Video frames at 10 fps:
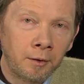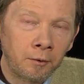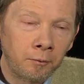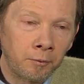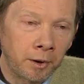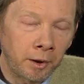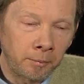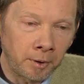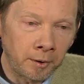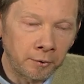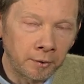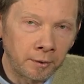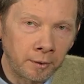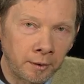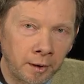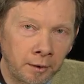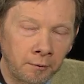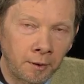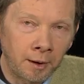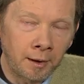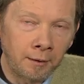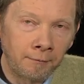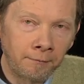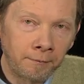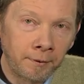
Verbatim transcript: to a person that you love,